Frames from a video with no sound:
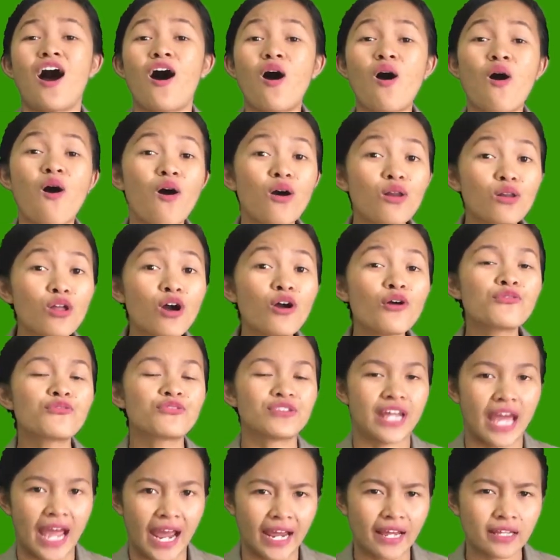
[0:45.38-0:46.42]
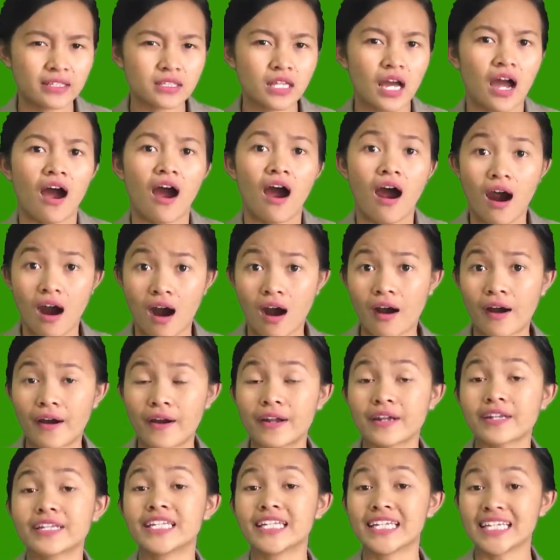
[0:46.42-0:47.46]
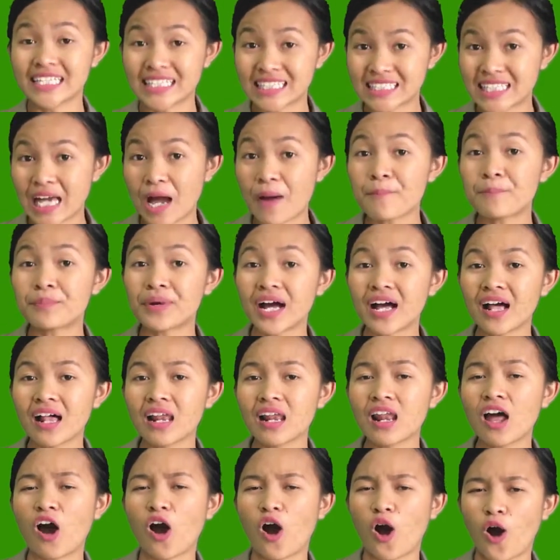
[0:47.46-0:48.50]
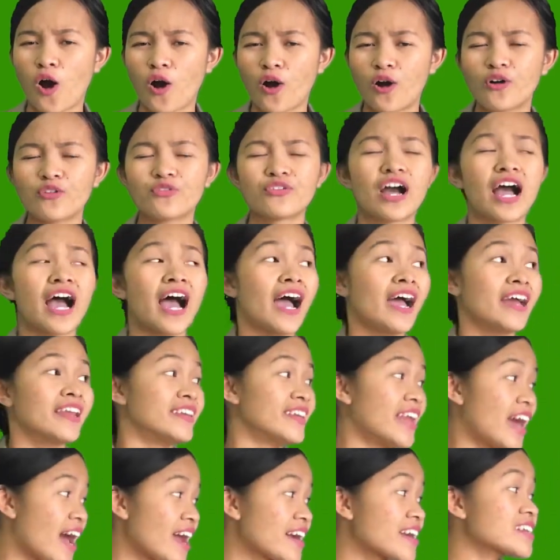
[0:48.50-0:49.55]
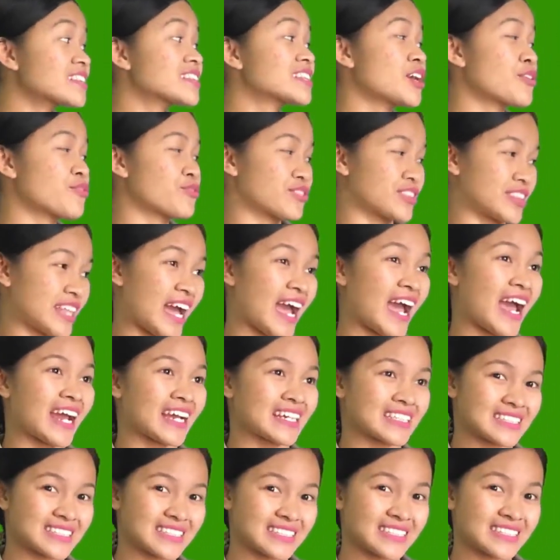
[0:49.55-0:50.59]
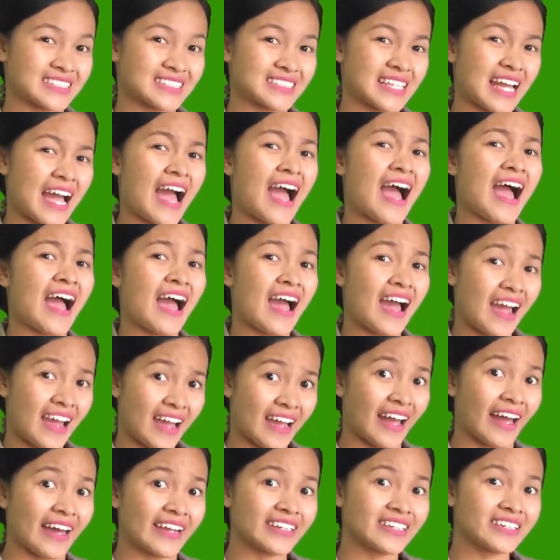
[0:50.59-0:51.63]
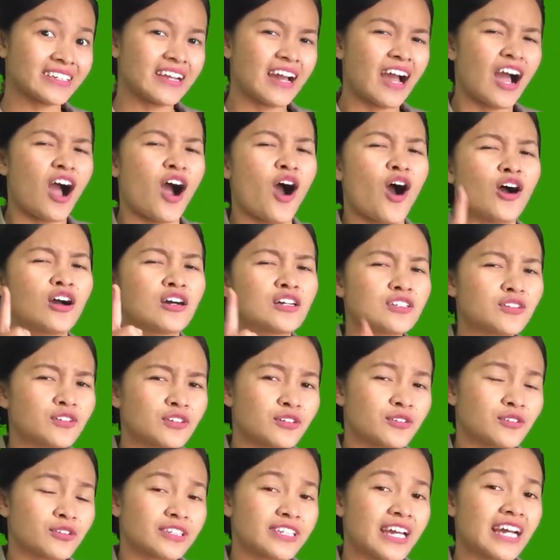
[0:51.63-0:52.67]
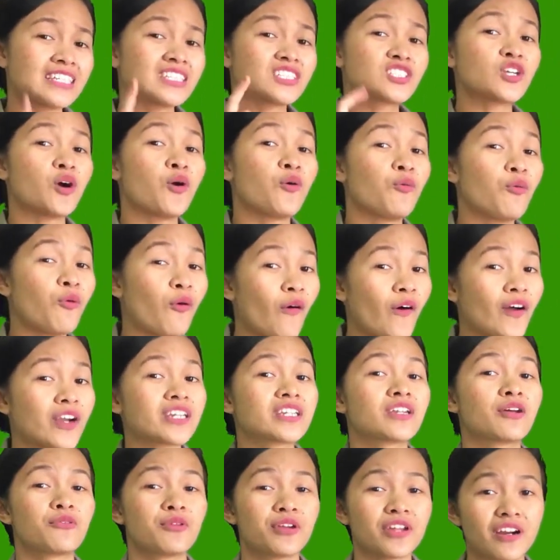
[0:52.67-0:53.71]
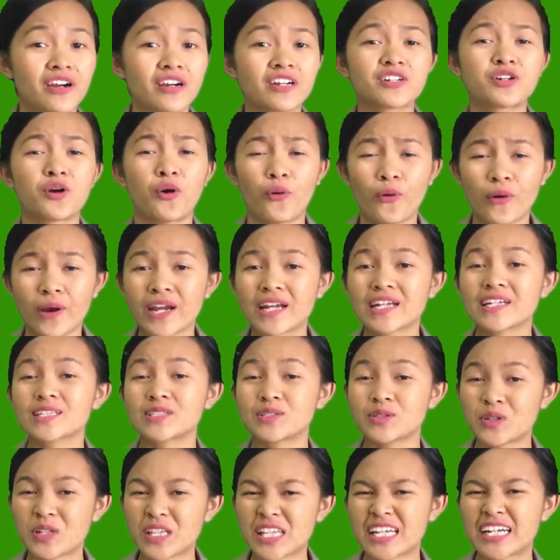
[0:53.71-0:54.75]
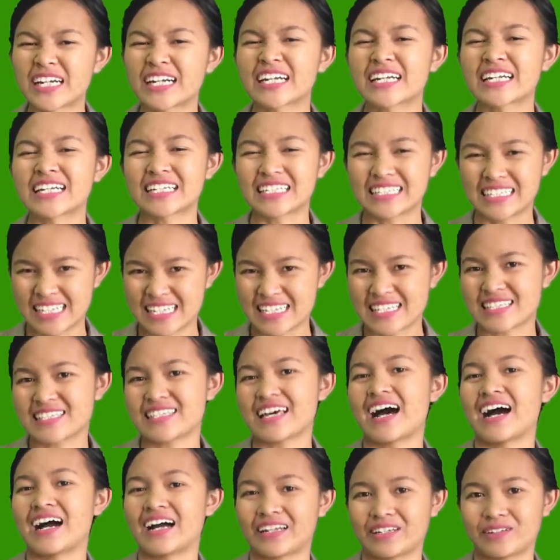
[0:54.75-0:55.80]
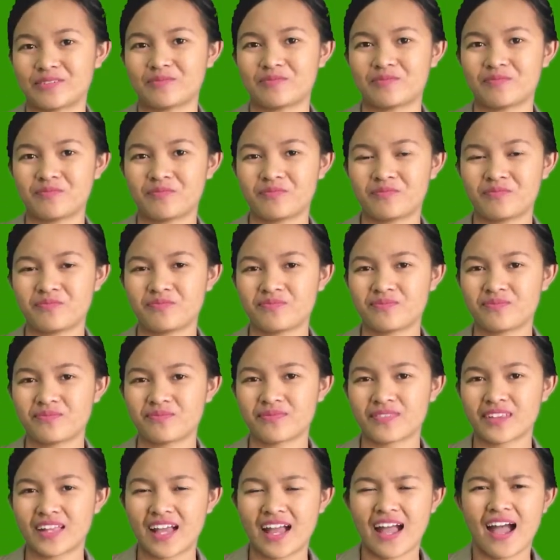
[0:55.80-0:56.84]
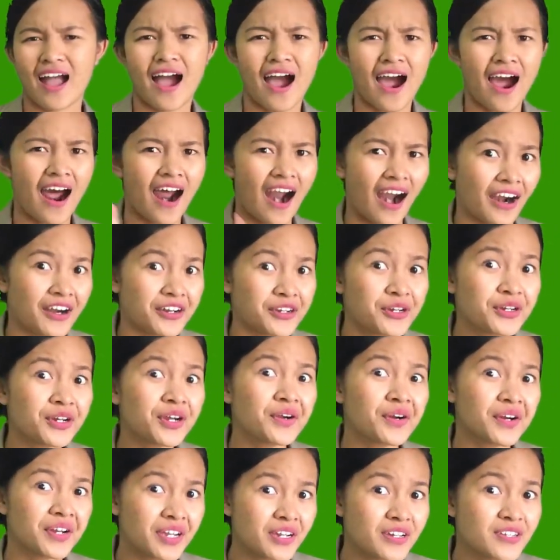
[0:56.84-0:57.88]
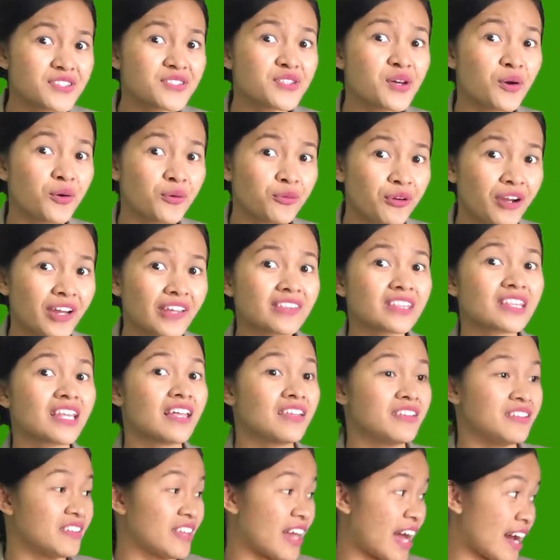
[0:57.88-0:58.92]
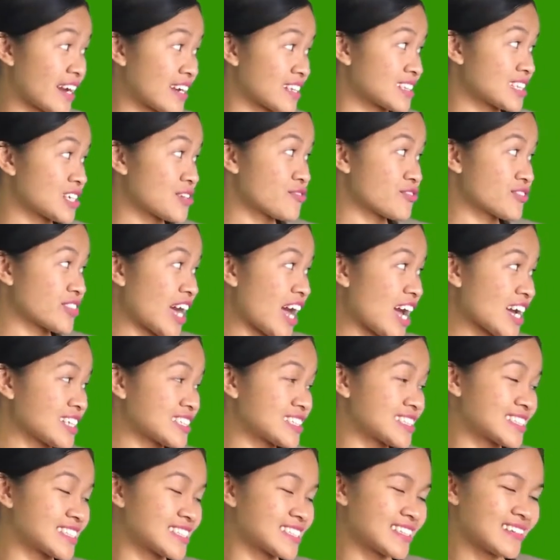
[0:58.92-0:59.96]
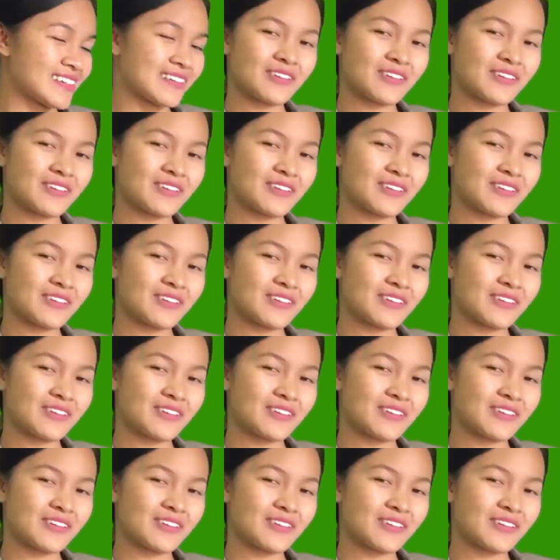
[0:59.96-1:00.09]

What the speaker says: All of that are the example of narrative texts, and that's what we are going to learn this time. Are you curious with narrative texts?